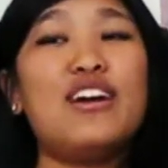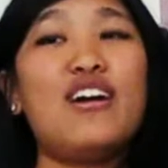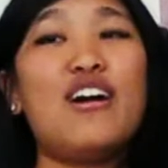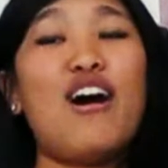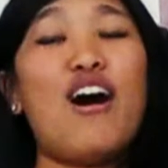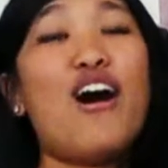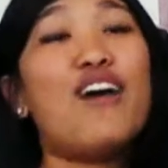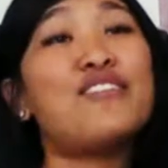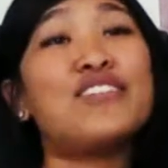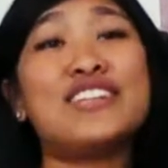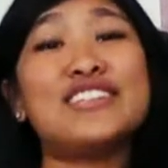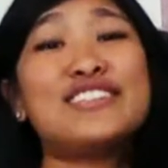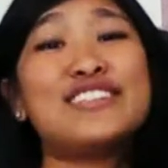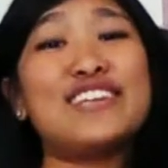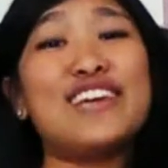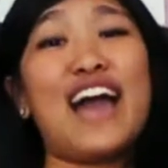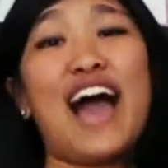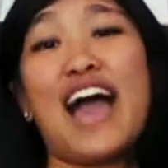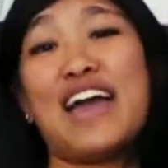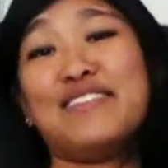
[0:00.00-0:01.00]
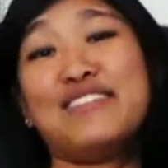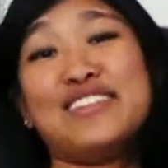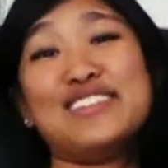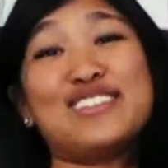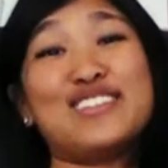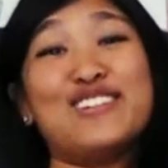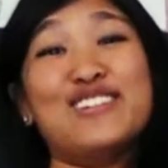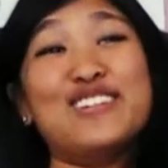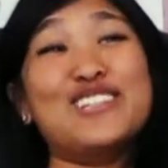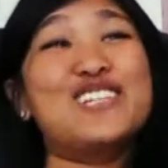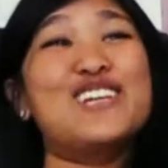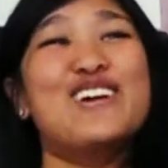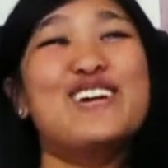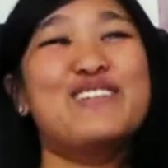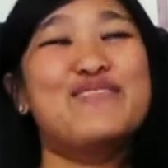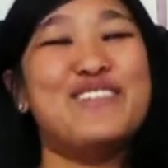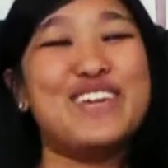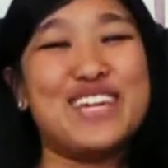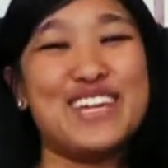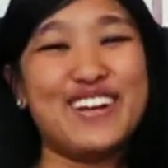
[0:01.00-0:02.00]
Obviously Ivy schools
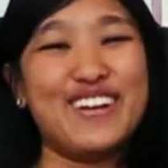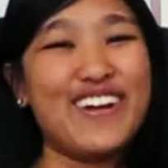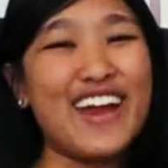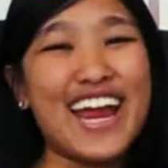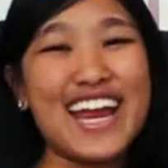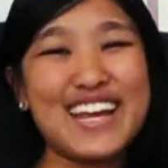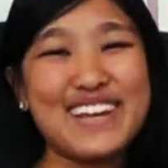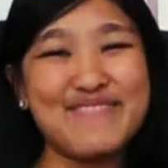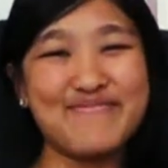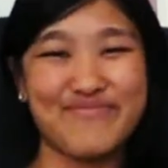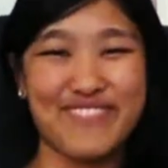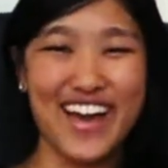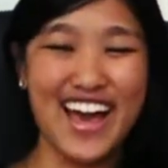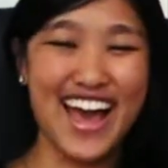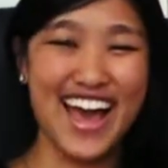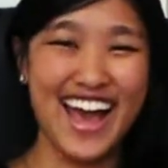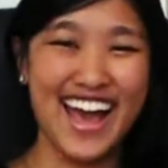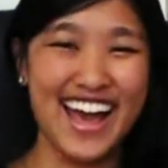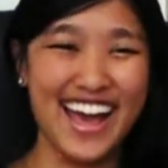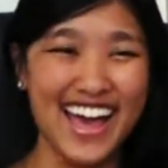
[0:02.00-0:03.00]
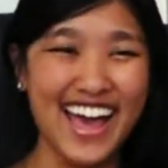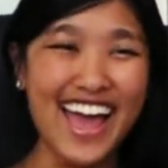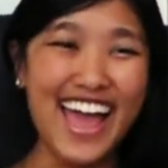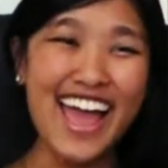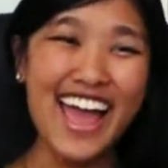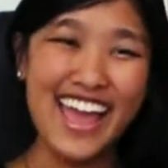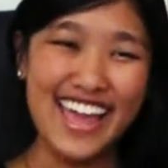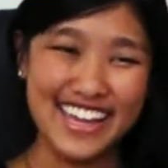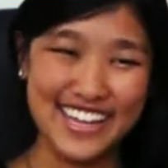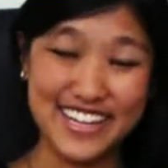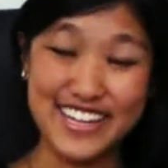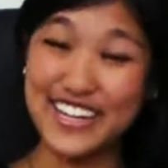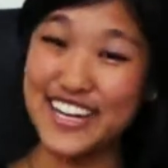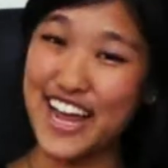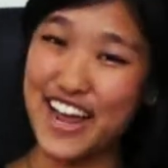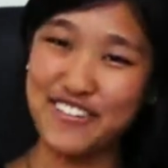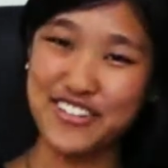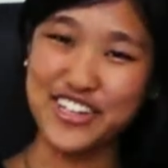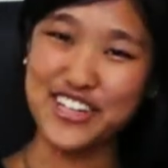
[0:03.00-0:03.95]
would be great, but you never